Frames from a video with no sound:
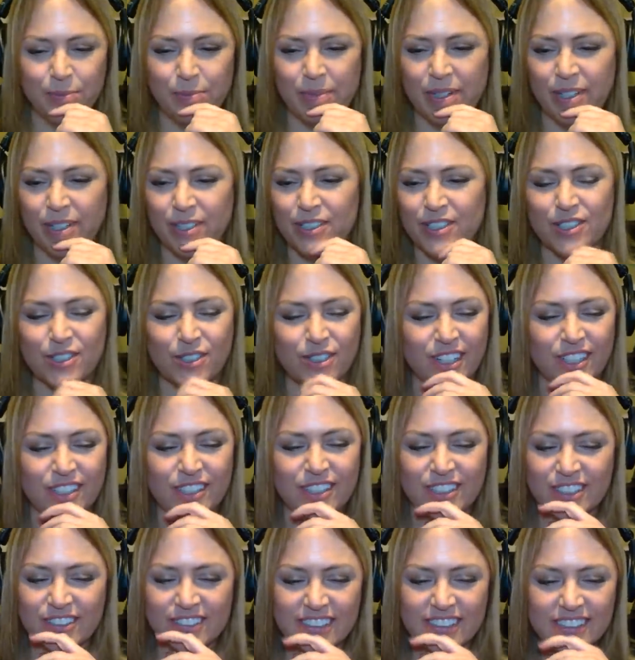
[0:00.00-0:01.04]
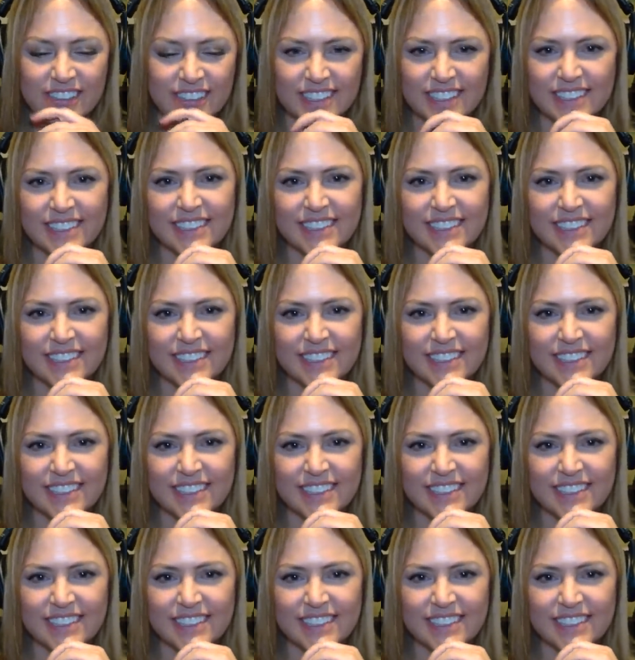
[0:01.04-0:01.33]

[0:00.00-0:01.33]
your marriage stronger.